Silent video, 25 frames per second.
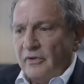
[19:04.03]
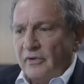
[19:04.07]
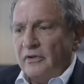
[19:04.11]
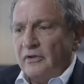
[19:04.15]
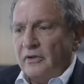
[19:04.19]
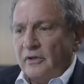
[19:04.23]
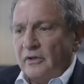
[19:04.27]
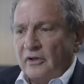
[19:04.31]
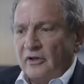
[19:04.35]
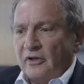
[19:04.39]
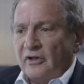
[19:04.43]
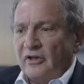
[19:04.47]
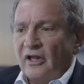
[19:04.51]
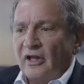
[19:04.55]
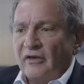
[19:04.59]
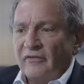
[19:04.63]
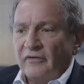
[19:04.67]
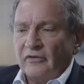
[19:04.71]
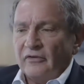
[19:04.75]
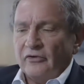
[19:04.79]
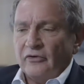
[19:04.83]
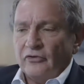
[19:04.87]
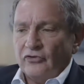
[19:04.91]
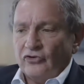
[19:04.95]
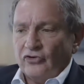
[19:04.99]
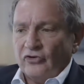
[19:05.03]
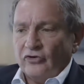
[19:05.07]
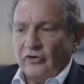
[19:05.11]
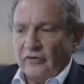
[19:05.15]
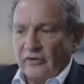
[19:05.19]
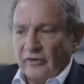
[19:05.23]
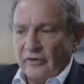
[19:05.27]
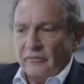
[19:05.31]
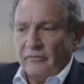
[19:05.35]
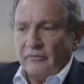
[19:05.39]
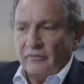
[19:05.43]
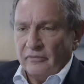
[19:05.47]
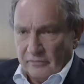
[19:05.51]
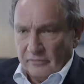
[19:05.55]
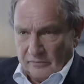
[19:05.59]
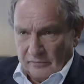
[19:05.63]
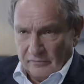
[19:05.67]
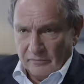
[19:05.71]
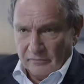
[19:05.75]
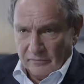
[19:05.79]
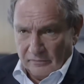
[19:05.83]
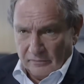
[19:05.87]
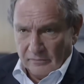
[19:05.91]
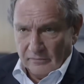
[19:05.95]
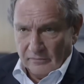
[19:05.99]
been in a devolutionary
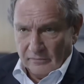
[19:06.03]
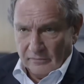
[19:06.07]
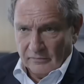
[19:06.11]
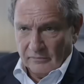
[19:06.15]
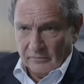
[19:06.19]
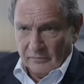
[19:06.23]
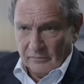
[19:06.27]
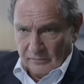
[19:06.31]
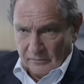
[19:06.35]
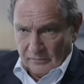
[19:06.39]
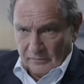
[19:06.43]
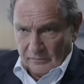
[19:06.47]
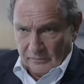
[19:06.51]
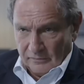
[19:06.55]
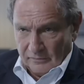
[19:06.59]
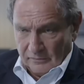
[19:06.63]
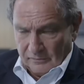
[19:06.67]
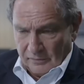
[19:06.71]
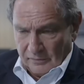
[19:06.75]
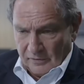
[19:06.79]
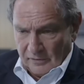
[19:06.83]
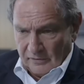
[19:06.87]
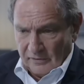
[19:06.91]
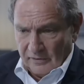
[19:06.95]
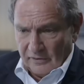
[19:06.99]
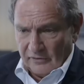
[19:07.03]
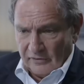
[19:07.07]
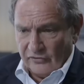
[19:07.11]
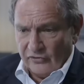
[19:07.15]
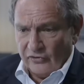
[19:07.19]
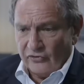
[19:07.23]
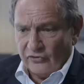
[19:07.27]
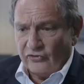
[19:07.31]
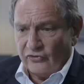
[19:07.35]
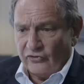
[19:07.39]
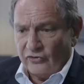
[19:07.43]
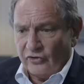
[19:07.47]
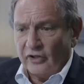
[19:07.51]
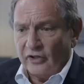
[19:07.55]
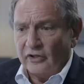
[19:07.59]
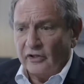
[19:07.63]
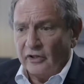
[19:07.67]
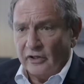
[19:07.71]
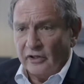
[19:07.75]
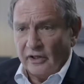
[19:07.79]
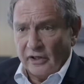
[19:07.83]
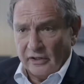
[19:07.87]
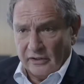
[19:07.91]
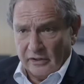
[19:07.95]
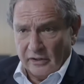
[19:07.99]
period since
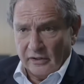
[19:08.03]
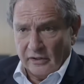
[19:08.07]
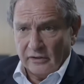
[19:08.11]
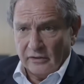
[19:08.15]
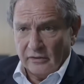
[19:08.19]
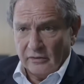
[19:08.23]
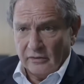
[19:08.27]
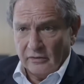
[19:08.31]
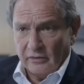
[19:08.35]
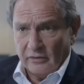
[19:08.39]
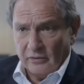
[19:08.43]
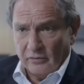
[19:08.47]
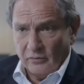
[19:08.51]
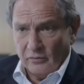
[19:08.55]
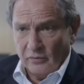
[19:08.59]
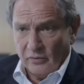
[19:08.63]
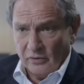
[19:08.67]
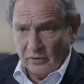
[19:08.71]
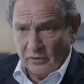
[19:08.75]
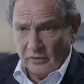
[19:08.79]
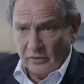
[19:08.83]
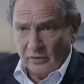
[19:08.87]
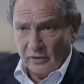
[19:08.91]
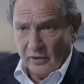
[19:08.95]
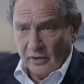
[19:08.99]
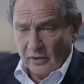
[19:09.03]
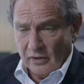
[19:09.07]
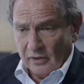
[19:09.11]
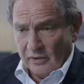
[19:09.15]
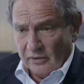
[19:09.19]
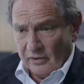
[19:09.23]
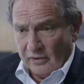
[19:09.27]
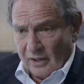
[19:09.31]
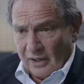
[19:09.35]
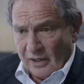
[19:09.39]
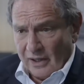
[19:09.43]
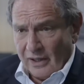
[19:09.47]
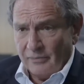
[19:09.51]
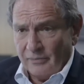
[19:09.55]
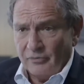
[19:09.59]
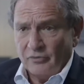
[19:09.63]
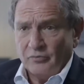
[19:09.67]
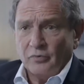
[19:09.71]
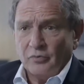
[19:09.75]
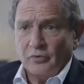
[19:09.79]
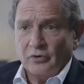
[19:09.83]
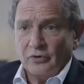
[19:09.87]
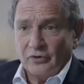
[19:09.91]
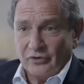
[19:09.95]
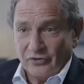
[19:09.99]
1918, when the
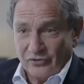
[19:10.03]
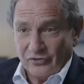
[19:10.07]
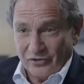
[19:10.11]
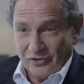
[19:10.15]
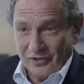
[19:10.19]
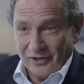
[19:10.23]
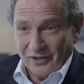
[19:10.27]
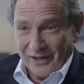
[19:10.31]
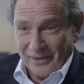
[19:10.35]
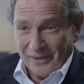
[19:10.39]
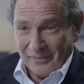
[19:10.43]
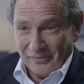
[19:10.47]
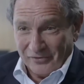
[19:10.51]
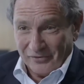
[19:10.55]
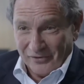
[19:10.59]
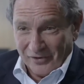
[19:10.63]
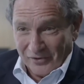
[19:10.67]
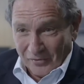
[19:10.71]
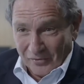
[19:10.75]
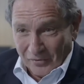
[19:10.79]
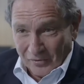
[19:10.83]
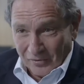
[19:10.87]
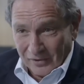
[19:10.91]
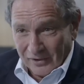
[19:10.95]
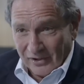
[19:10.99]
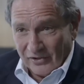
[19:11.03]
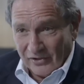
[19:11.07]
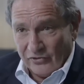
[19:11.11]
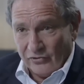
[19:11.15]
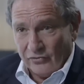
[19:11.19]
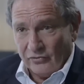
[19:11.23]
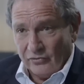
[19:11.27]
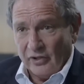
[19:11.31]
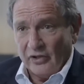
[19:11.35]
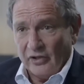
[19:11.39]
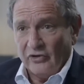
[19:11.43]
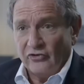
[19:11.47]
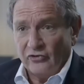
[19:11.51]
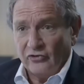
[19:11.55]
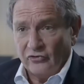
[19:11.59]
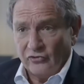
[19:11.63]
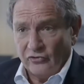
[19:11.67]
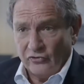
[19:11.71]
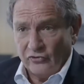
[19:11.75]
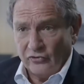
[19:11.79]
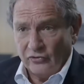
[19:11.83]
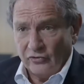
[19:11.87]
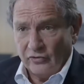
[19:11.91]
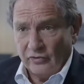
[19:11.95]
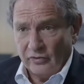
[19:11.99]
Habsburgs collapsed and all these new
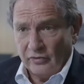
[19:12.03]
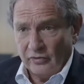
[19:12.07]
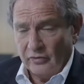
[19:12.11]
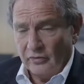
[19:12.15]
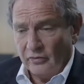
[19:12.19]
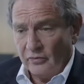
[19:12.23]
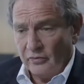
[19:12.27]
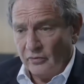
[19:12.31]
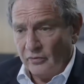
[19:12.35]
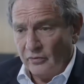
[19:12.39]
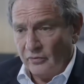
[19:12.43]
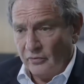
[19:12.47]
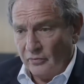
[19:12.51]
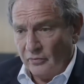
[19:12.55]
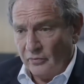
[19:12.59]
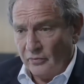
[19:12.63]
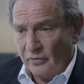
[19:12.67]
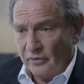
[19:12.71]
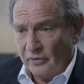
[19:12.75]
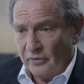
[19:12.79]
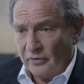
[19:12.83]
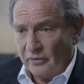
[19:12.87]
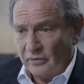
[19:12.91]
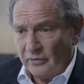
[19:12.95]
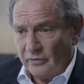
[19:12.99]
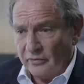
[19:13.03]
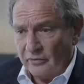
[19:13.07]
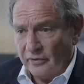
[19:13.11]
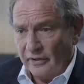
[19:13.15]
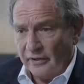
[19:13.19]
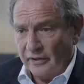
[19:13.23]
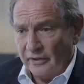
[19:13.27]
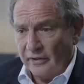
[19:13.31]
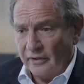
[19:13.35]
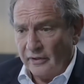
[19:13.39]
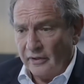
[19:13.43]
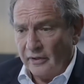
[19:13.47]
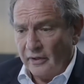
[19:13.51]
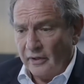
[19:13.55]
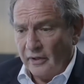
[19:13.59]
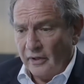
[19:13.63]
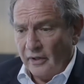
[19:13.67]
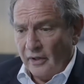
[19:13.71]
nations were created.